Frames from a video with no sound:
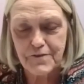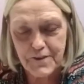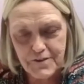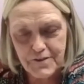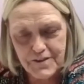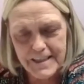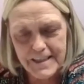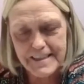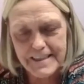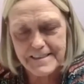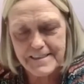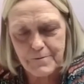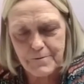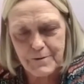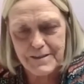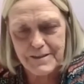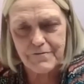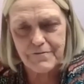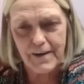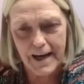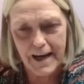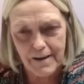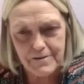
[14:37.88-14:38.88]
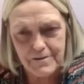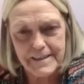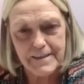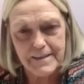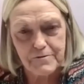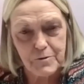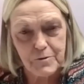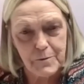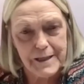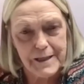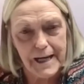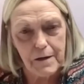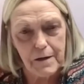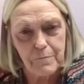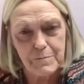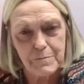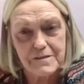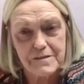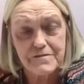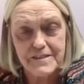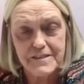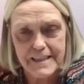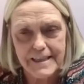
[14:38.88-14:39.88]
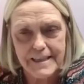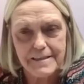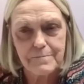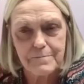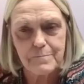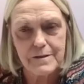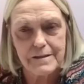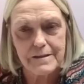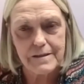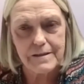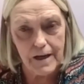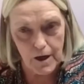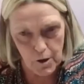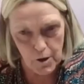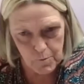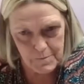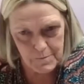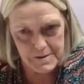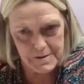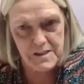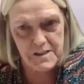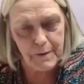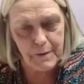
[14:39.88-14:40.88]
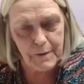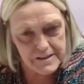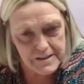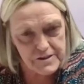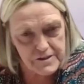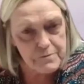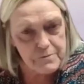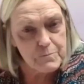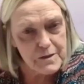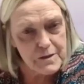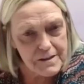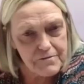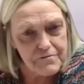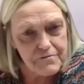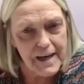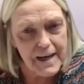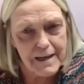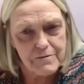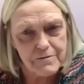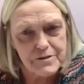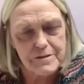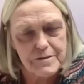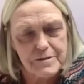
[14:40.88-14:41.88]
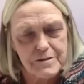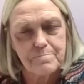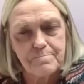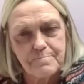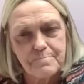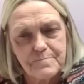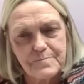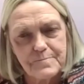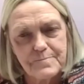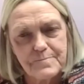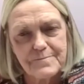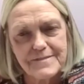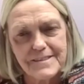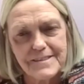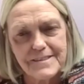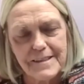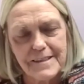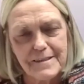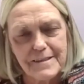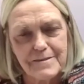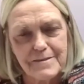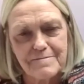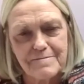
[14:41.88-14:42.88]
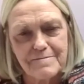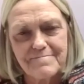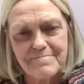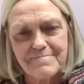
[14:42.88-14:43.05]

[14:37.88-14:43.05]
things that we found after we got moved in. A home inspection would have found them. So.